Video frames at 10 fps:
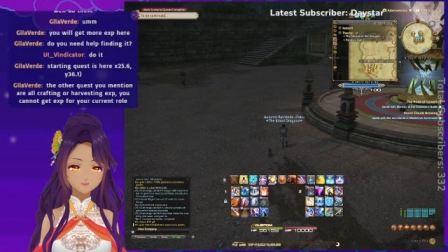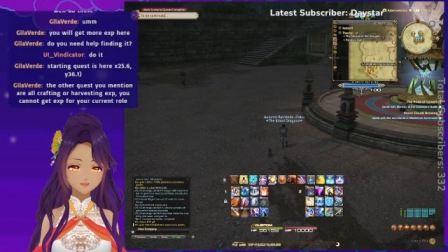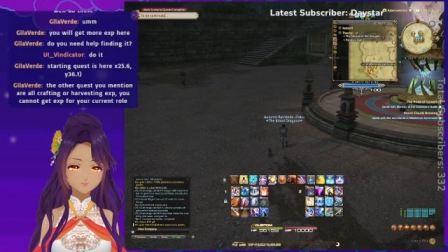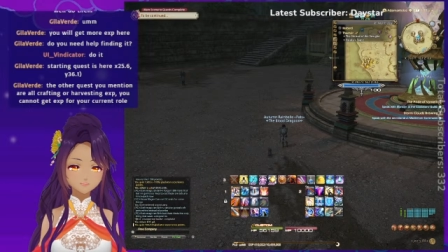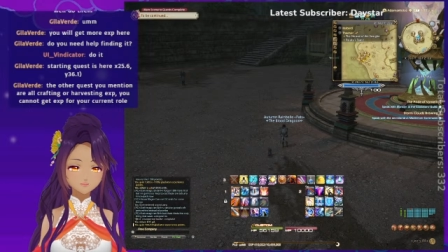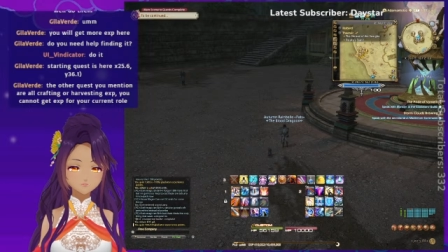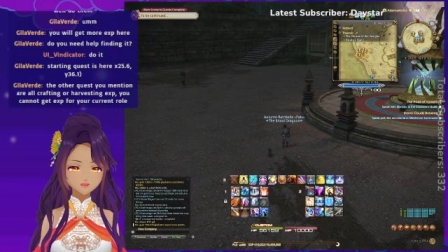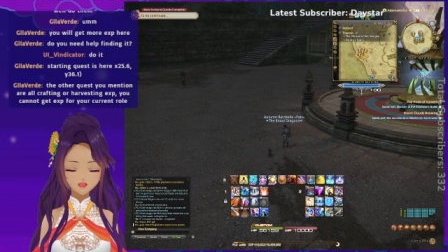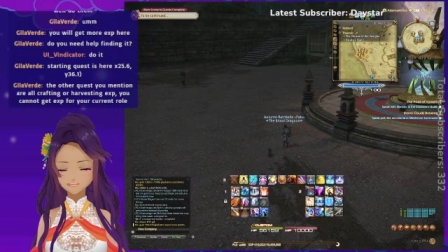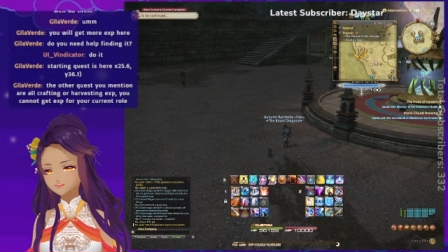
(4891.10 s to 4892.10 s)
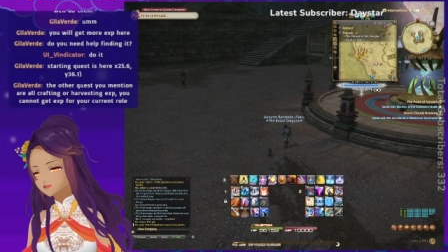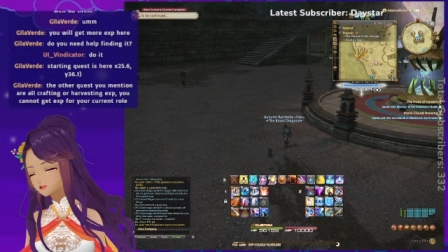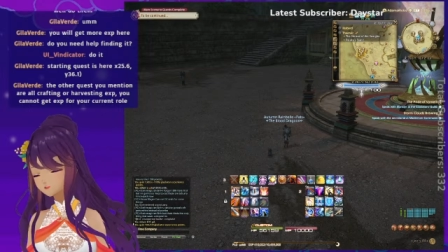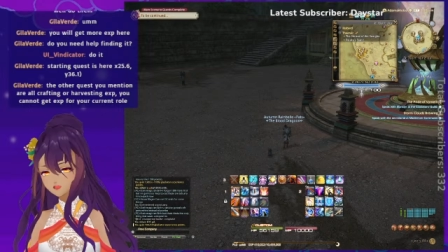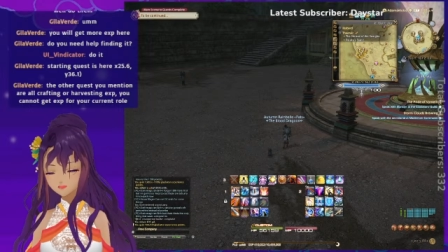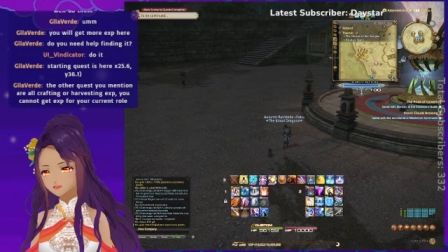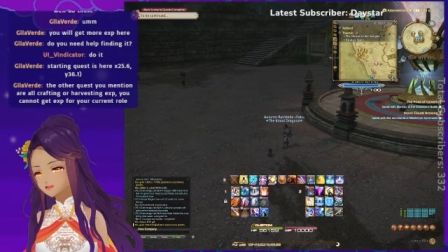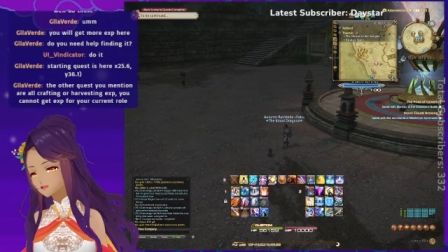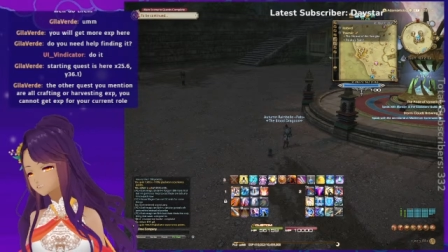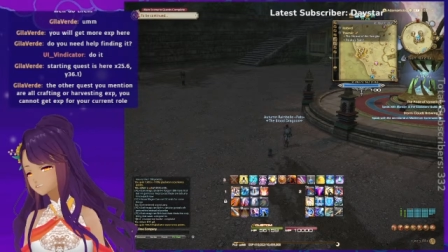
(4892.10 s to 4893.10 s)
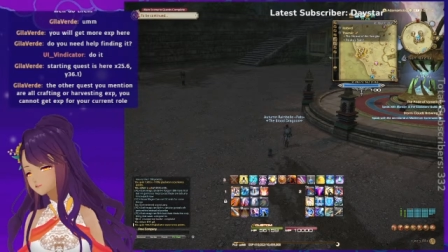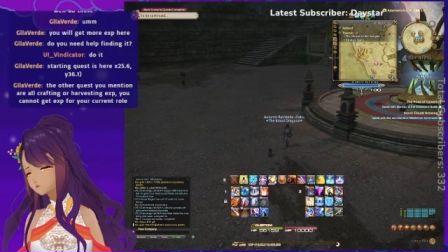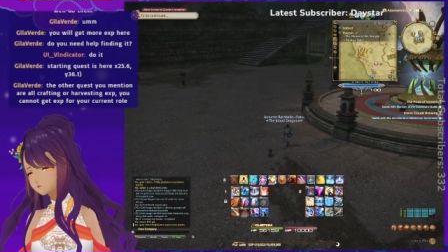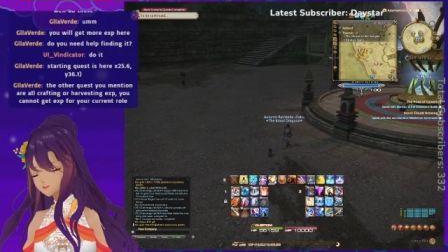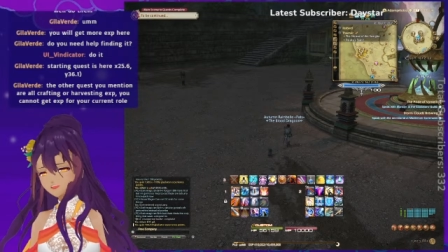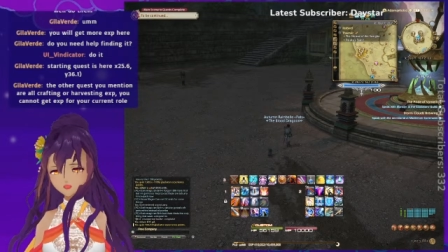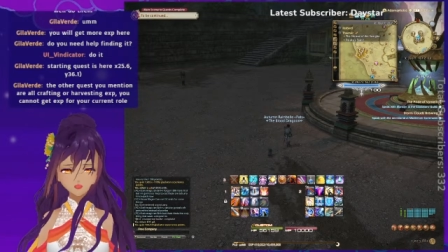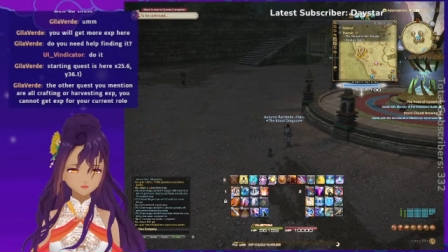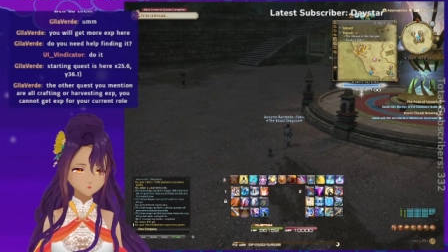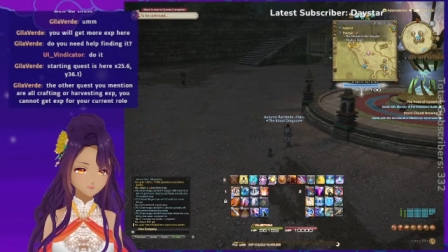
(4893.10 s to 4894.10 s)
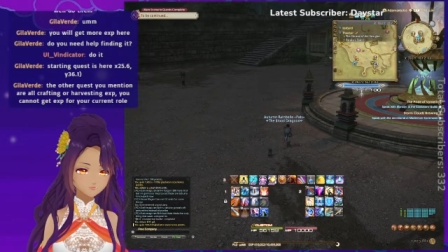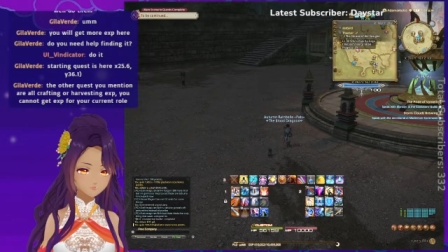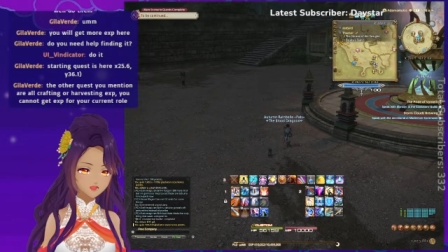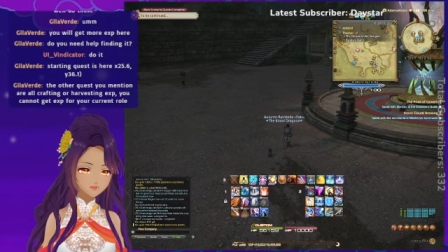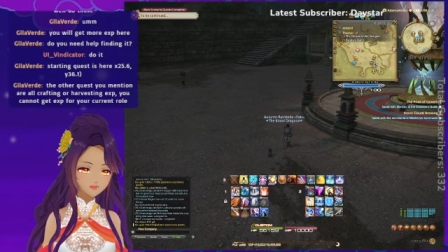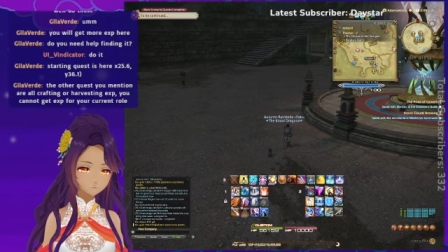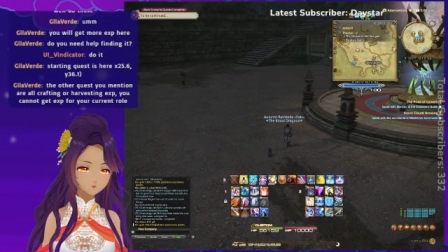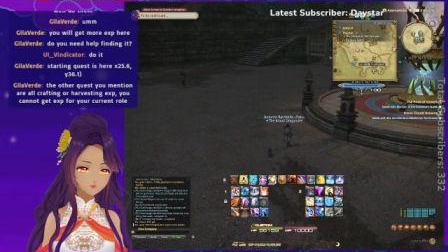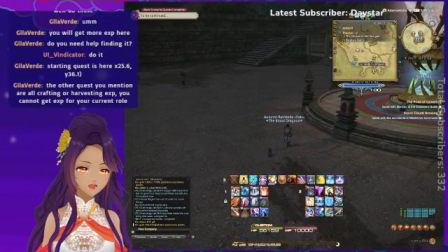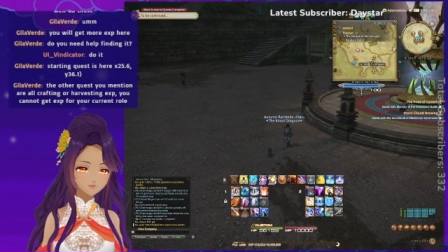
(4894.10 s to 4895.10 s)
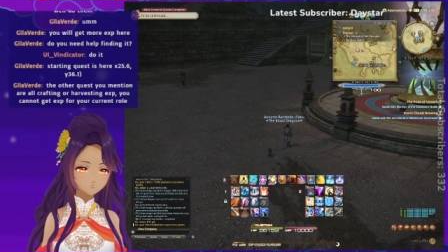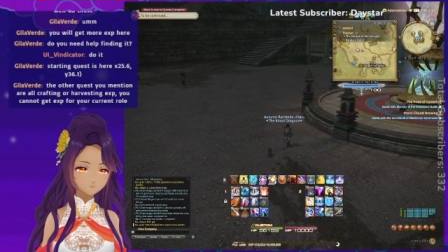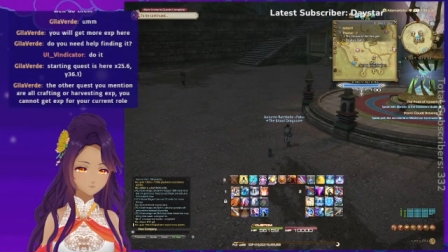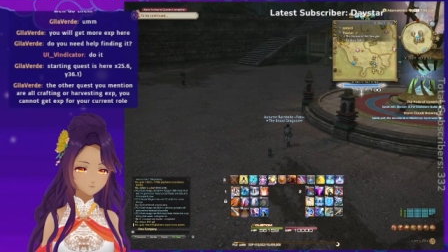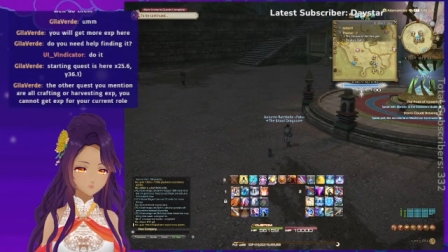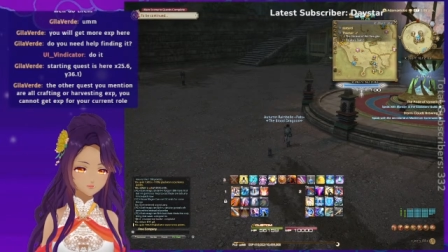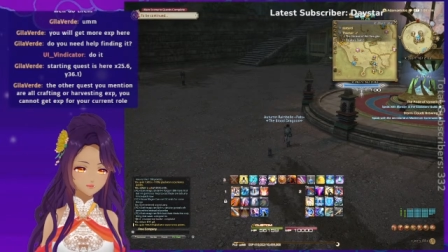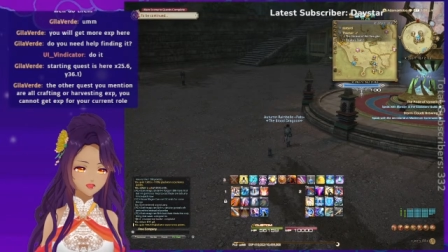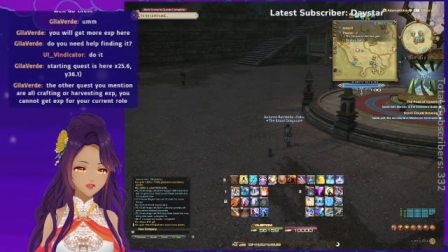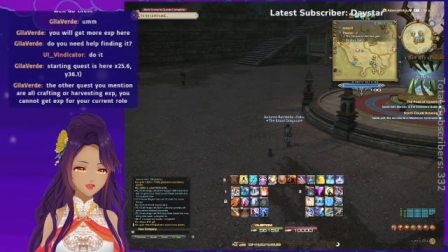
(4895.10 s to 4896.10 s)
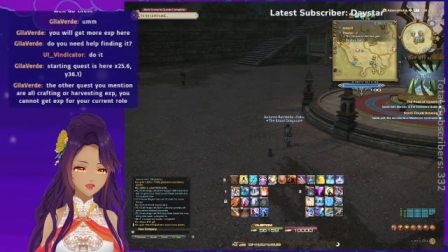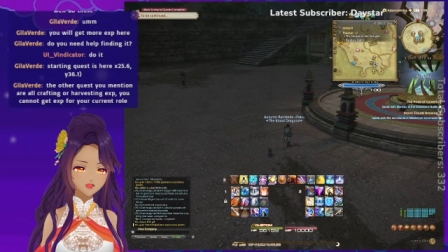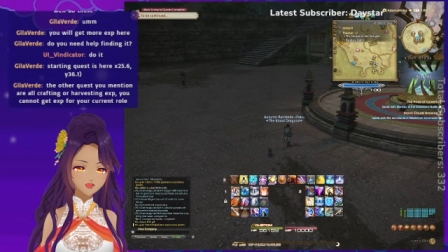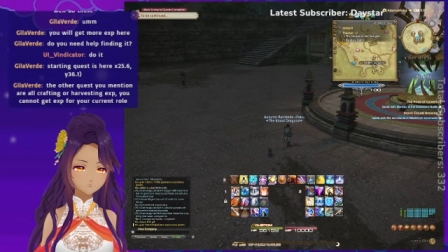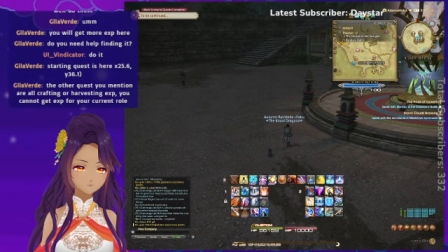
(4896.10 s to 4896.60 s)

25X, I'm looking for X. X 25, X 25, 25.